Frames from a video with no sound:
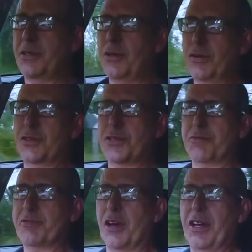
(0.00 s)
looks
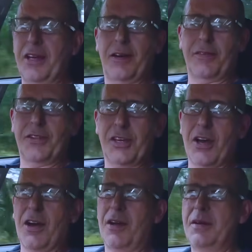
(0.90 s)
right on the
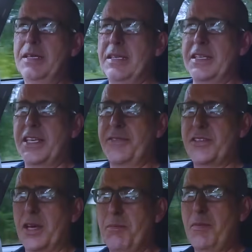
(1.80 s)
car.
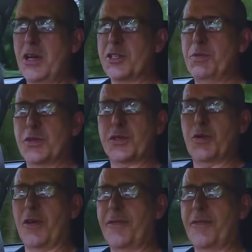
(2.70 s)
Gives it a much more squat